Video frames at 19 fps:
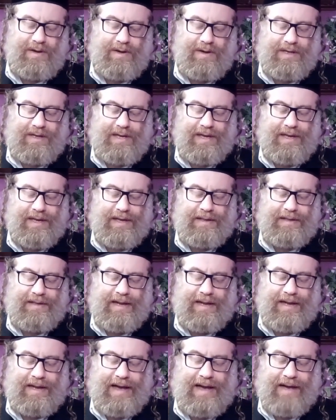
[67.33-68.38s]
Okay,
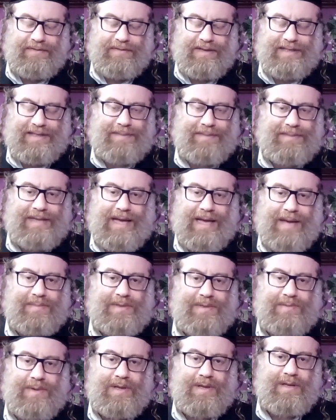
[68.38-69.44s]
and uh, after some
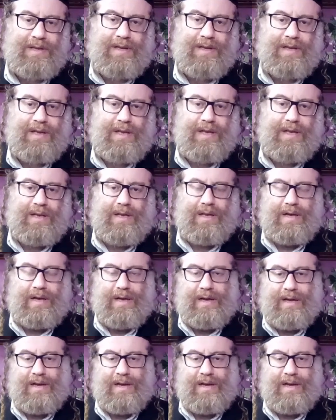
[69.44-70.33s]
times when uh,